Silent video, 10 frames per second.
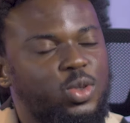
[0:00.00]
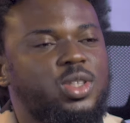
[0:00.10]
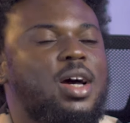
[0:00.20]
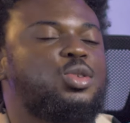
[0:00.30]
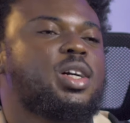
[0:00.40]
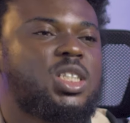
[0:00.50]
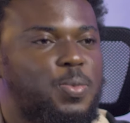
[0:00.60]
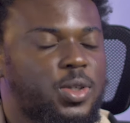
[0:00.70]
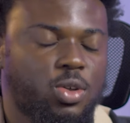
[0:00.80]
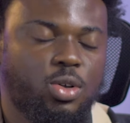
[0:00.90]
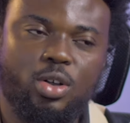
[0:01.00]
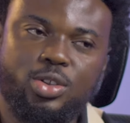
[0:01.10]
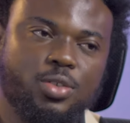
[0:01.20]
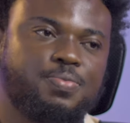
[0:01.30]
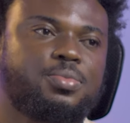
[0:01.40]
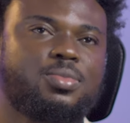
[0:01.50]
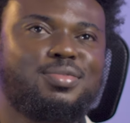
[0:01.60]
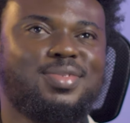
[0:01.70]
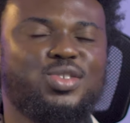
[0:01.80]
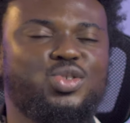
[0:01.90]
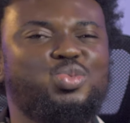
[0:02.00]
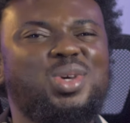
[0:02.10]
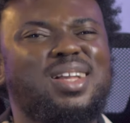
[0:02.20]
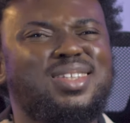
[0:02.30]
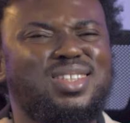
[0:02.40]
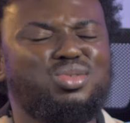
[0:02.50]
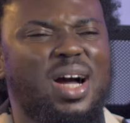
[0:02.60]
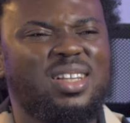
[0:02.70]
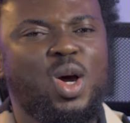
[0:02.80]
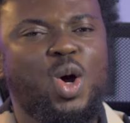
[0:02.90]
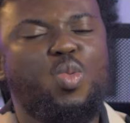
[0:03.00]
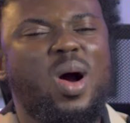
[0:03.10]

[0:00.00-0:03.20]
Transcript: You know, it's how you export your culture. So we are still like